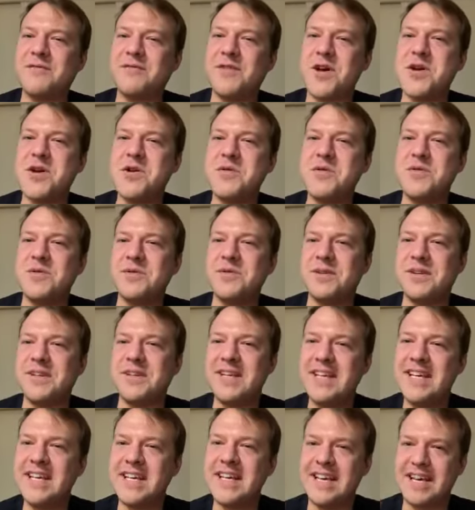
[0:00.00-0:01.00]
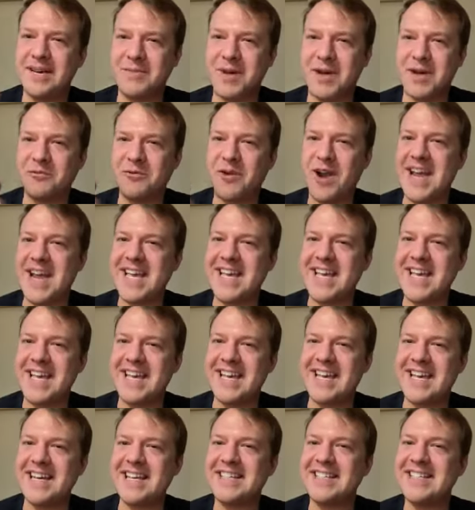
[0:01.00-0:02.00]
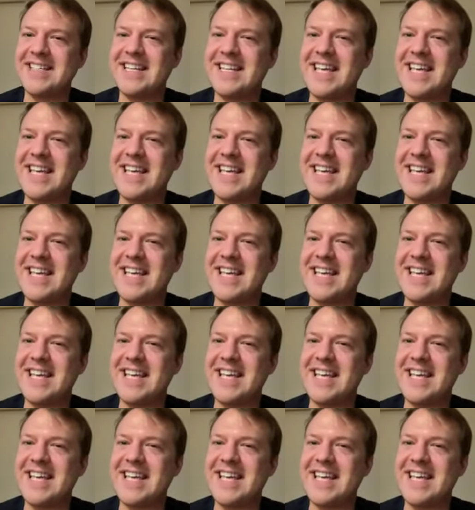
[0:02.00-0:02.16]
phone in my right hand,